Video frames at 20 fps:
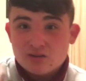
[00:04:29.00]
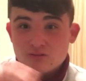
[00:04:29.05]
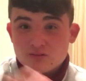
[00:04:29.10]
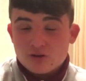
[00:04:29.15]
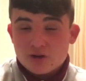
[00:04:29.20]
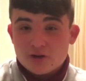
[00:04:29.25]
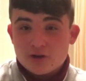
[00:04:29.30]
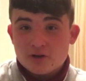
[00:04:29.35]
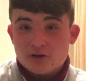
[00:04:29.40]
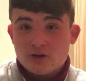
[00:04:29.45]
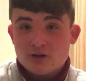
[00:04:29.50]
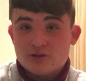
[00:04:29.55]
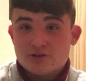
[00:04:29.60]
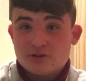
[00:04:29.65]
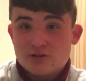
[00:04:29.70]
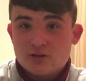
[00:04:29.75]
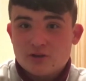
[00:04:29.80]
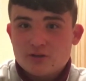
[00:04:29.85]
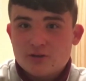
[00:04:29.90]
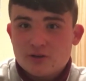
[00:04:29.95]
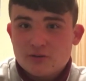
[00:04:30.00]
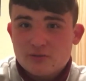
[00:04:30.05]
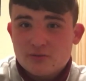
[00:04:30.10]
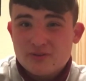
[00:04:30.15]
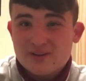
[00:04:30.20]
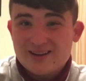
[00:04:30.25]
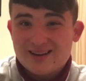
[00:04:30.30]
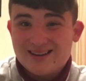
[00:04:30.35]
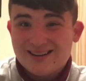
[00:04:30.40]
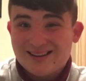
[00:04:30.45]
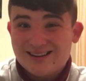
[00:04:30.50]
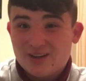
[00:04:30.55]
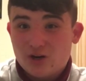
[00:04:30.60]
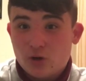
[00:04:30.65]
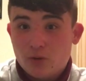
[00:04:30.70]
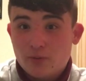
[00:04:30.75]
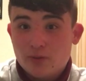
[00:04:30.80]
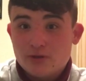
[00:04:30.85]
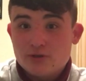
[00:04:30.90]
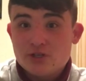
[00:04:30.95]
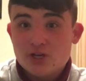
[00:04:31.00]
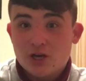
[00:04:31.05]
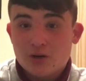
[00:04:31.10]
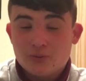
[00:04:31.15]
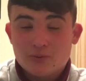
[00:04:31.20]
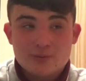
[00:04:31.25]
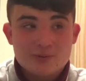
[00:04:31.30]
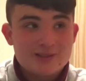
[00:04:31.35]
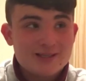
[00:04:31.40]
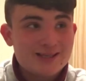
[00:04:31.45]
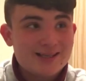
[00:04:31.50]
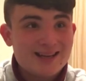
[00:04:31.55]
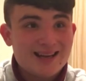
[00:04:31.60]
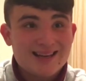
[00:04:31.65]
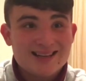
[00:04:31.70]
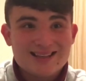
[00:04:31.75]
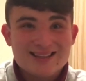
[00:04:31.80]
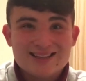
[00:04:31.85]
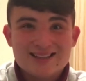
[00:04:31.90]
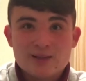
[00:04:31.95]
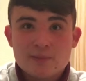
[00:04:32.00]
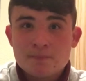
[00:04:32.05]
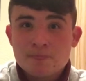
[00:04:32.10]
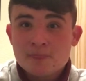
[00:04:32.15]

Radio guys, including another video here on the channel. Did end.